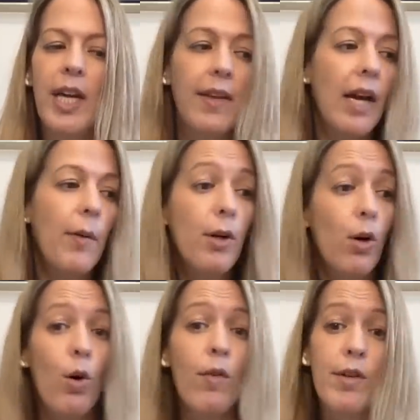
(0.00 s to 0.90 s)
And then I would
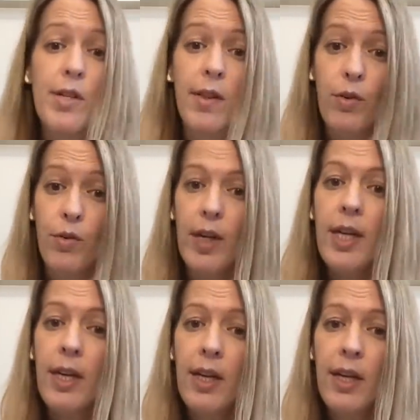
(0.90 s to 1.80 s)
go over to the
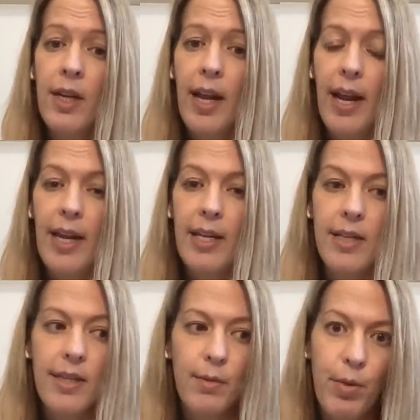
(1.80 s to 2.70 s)
creek
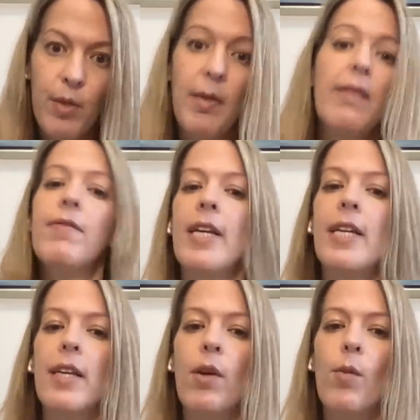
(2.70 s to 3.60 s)
and put my
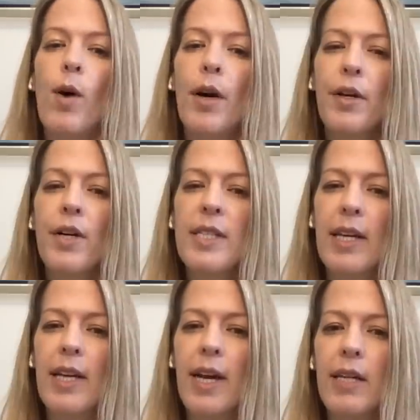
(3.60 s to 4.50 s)
feet in the water
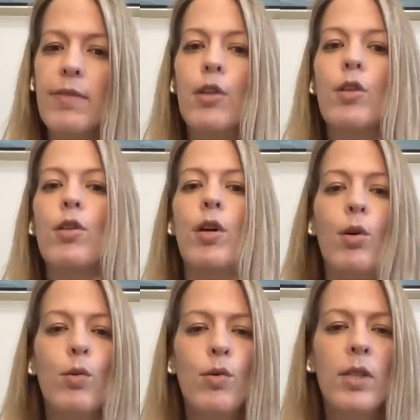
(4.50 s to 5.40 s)
because it kind of
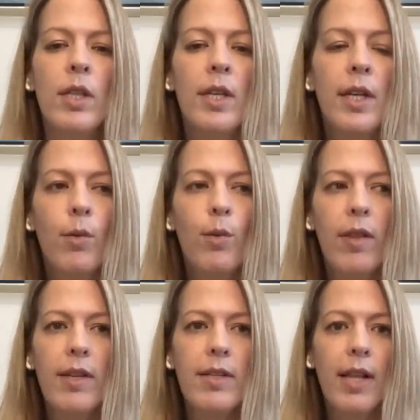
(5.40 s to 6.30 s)
glowed
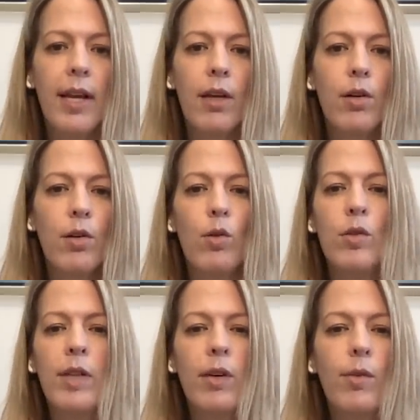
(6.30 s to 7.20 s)
with this like
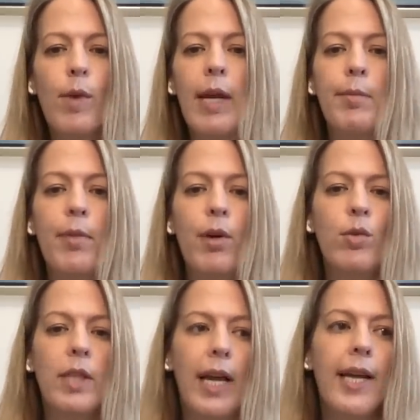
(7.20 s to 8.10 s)
golden
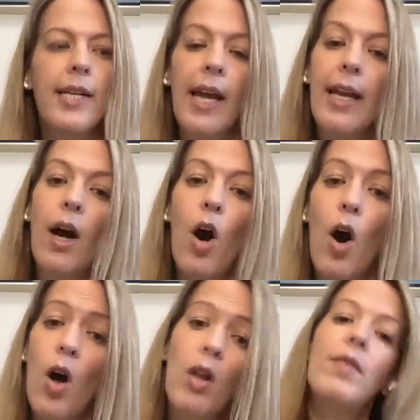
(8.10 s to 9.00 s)
rainbow light, and
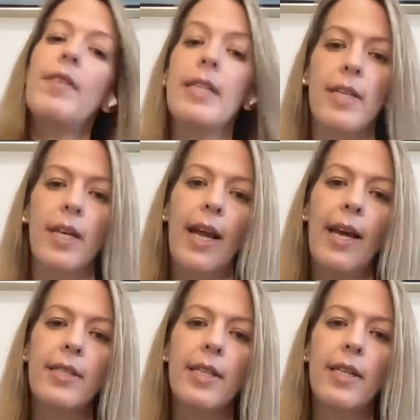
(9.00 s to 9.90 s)
all of it's
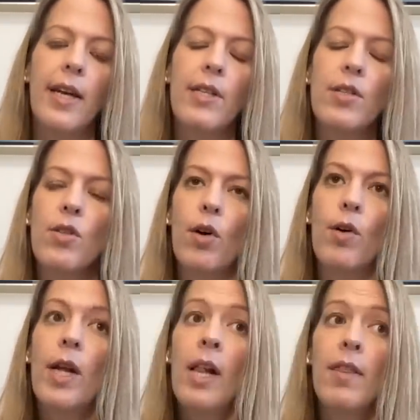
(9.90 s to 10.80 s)
connected. And
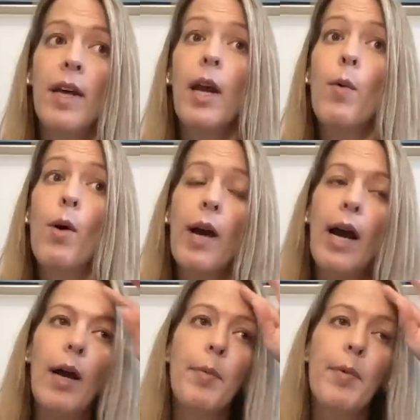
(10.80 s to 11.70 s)
so then I woke
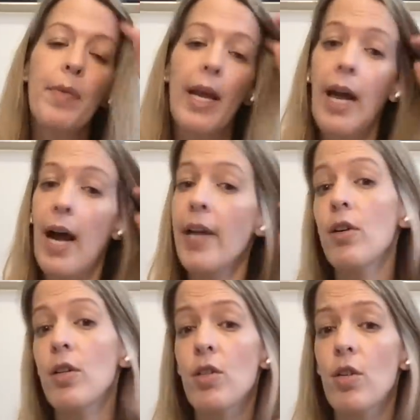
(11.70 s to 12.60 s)
up and I
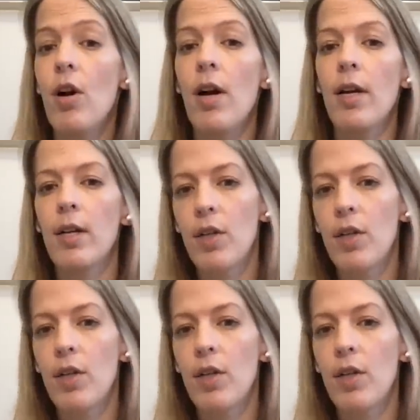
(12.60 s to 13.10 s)
couldn't talk.